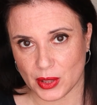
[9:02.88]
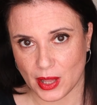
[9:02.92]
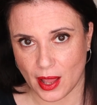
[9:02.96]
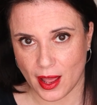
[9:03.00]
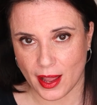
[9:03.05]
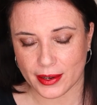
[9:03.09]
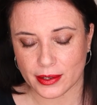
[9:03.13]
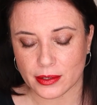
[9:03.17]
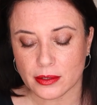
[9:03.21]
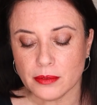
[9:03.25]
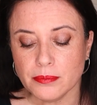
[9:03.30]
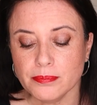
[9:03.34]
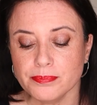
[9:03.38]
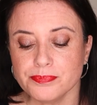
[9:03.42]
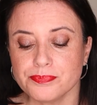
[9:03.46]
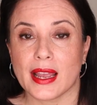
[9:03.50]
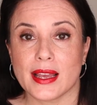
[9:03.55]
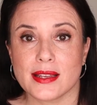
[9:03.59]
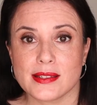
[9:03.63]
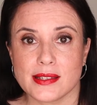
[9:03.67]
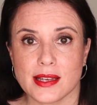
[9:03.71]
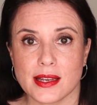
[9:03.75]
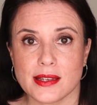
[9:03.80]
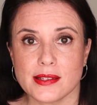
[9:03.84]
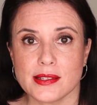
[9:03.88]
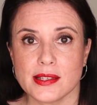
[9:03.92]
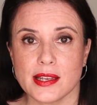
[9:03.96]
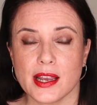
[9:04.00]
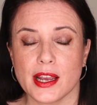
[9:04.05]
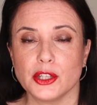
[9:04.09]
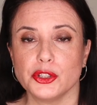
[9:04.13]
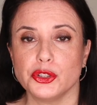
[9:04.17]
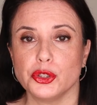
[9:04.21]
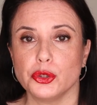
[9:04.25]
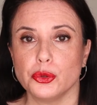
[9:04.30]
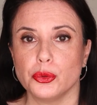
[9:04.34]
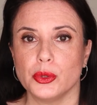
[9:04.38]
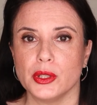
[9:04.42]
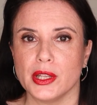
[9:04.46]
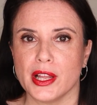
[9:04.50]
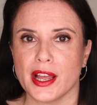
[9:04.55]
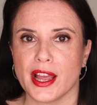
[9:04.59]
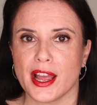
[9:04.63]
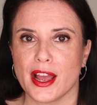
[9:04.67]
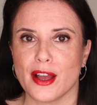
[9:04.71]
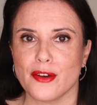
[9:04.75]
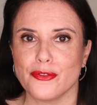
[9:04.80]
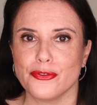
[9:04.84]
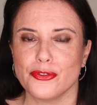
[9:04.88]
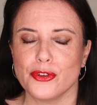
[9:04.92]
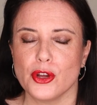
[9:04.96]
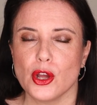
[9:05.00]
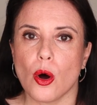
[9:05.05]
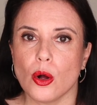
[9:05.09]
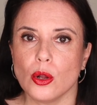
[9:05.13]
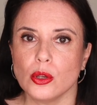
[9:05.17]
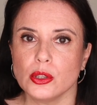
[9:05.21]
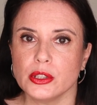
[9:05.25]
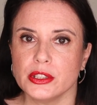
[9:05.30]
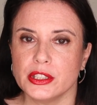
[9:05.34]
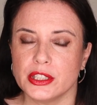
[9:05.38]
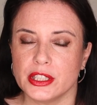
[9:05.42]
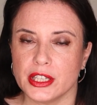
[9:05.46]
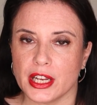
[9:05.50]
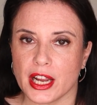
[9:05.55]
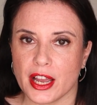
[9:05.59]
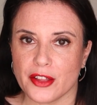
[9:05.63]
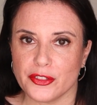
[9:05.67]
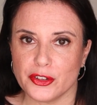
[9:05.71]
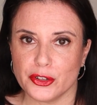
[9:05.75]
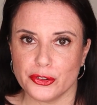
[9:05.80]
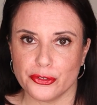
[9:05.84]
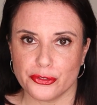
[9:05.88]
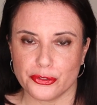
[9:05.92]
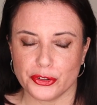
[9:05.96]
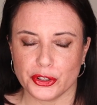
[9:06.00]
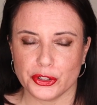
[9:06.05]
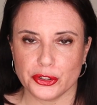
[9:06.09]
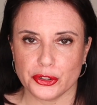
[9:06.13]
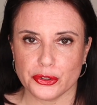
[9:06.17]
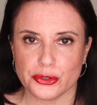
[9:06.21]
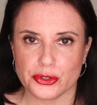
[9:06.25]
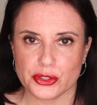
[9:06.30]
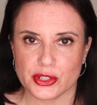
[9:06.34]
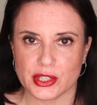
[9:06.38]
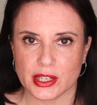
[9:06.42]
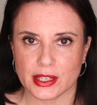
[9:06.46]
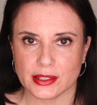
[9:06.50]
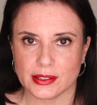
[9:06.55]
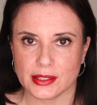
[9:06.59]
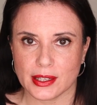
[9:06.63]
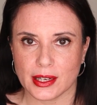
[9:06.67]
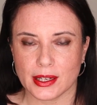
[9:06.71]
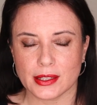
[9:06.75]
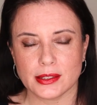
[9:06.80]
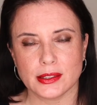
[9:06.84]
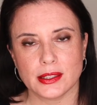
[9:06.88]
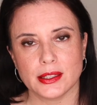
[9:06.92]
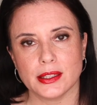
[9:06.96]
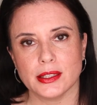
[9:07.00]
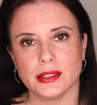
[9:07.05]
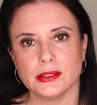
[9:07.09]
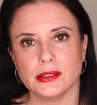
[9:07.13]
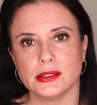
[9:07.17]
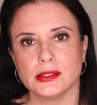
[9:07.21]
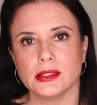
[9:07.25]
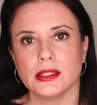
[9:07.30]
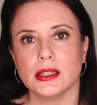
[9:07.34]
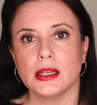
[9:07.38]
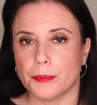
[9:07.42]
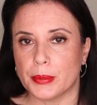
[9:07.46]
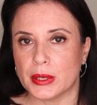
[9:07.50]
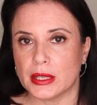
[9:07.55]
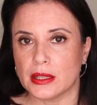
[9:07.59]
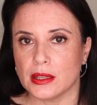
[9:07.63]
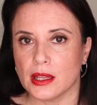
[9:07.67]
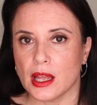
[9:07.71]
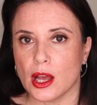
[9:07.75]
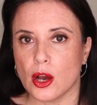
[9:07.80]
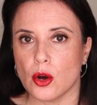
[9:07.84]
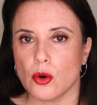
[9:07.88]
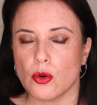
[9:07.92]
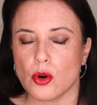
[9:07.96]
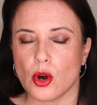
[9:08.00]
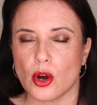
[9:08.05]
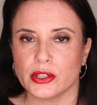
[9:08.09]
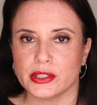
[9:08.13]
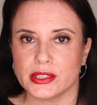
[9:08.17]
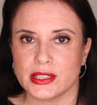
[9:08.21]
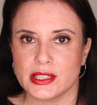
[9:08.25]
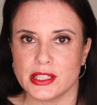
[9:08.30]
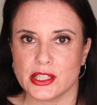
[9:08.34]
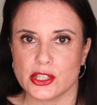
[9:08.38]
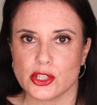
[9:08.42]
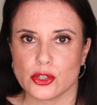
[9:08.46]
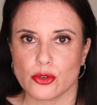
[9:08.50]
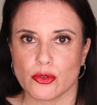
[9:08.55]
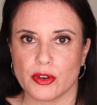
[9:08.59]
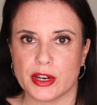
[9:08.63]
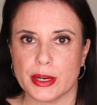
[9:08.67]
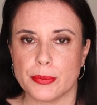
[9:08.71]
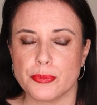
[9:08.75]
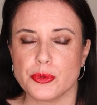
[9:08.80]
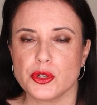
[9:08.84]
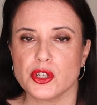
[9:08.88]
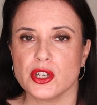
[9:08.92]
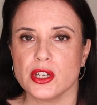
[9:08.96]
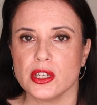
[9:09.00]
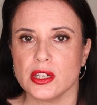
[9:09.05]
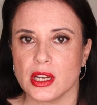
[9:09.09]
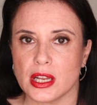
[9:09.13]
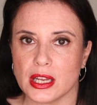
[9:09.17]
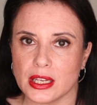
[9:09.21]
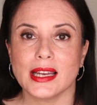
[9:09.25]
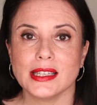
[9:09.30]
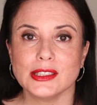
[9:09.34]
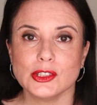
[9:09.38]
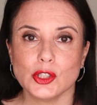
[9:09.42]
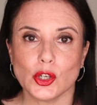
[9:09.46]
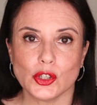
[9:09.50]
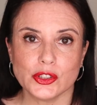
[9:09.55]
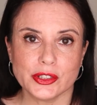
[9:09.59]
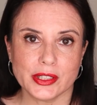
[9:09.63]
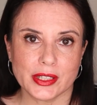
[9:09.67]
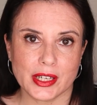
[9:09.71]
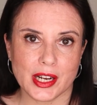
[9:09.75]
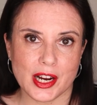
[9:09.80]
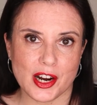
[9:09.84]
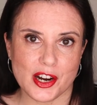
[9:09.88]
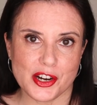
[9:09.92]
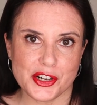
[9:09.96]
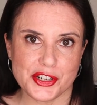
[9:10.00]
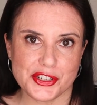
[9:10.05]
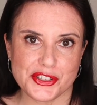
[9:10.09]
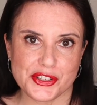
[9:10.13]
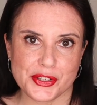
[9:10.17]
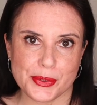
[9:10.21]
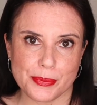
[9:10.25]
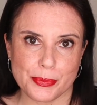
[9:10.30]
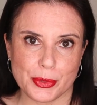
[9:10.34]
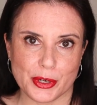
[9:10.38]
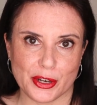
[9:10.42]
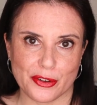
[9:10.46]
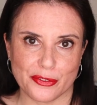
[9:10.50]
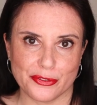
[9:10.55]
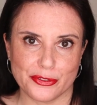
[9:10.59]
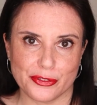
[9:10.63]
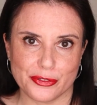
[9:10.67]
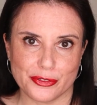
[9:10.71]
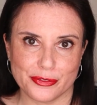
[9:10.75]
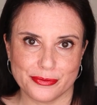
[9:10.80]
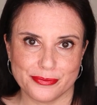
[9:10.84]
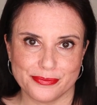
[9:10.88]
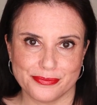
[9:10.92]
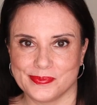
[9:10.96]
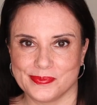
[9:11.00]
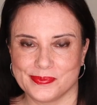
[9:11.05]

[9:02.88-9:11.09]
line, as I said, you will have all the other videos that I did below on the description and on the cards above.